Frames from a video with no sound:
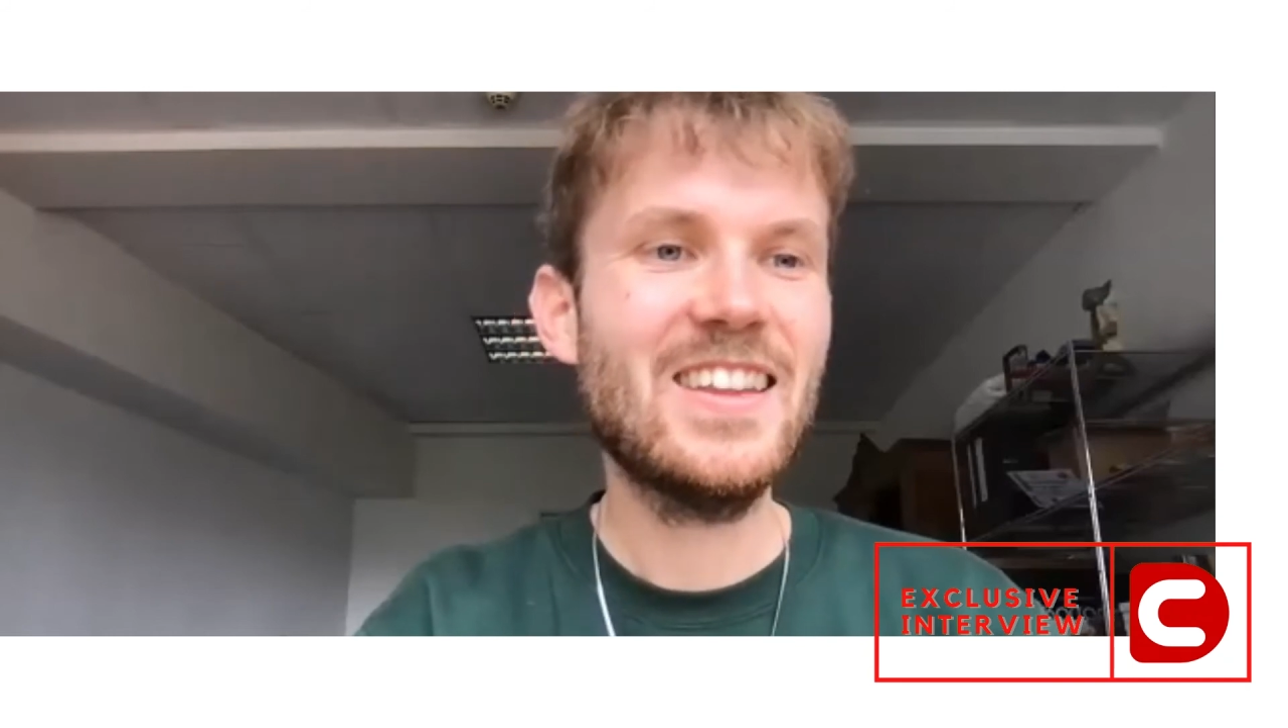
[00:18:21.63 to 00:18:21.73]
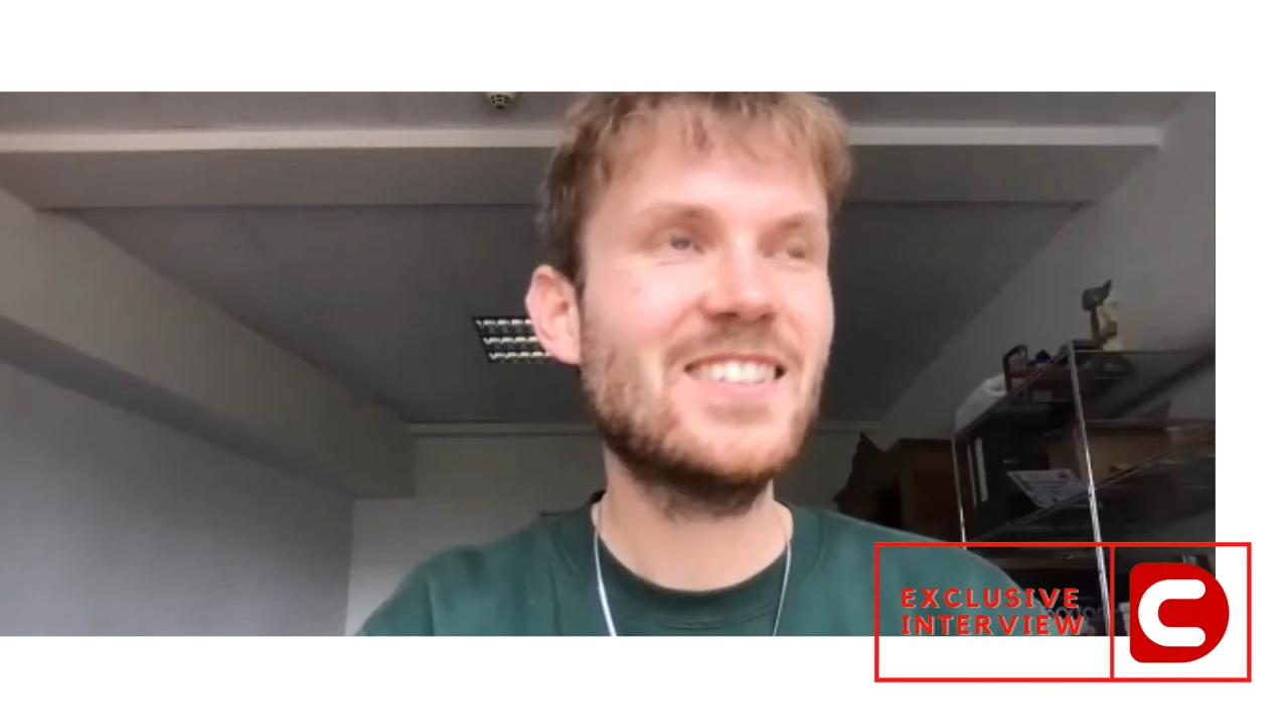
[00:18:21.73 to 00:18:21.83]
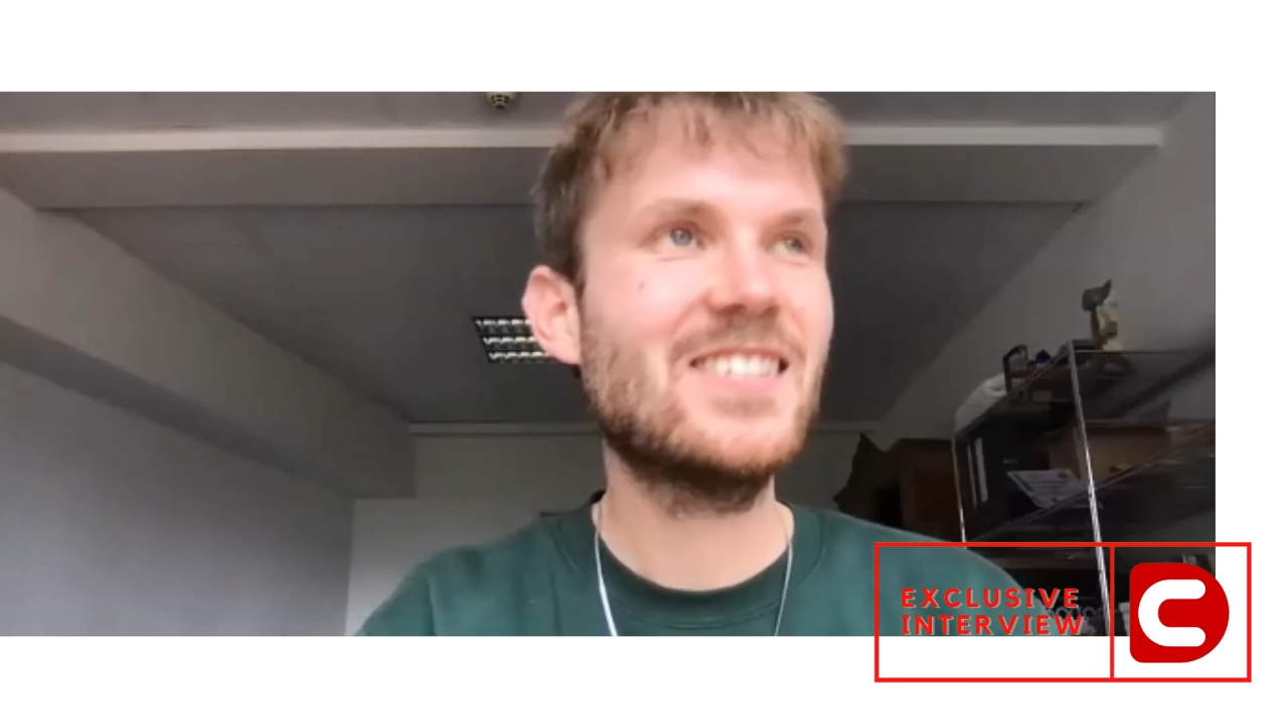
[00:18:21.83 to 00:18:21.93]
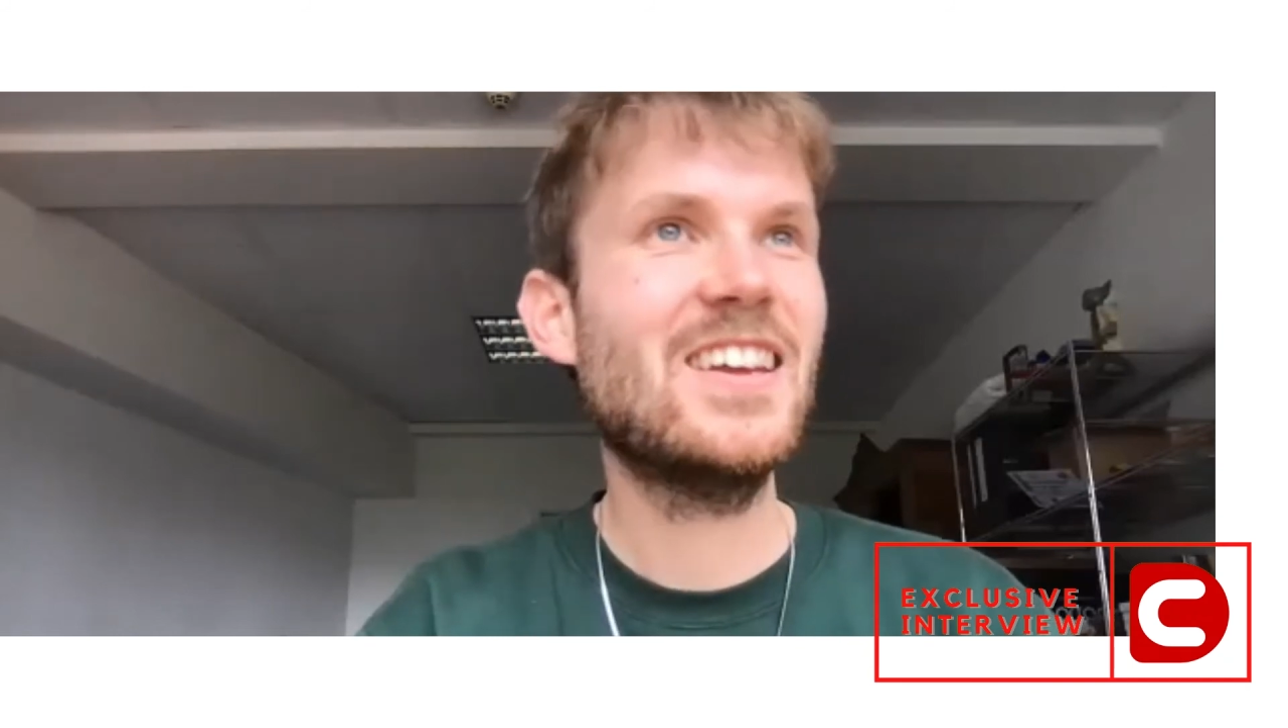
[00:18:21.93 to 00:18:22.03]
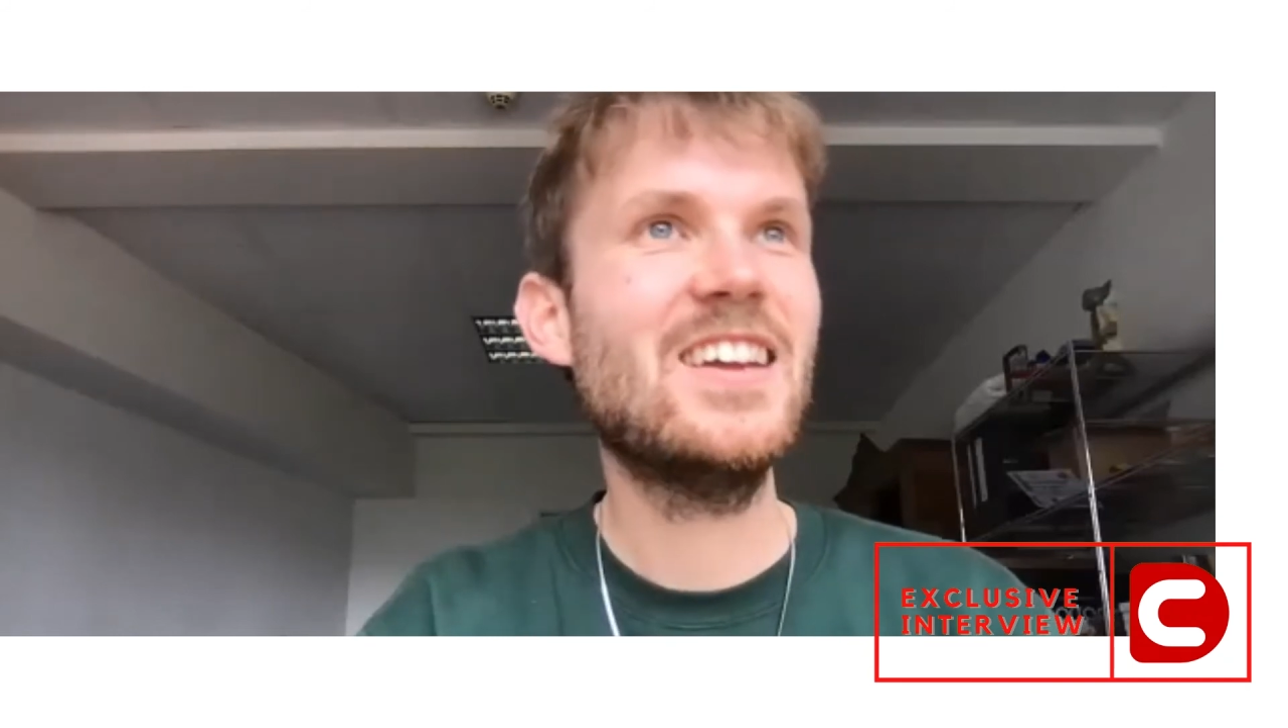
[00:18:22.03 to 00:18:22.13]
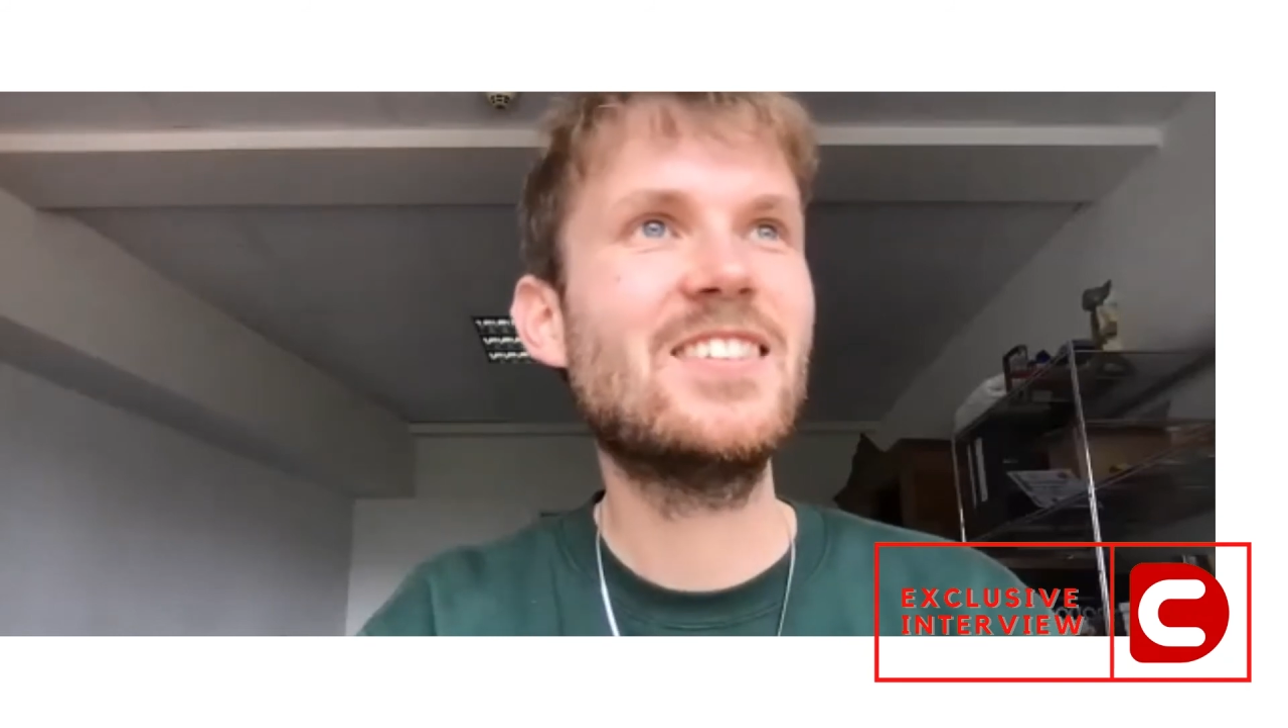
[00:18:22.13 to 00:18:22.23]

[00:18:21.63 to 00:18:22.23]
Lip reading: that's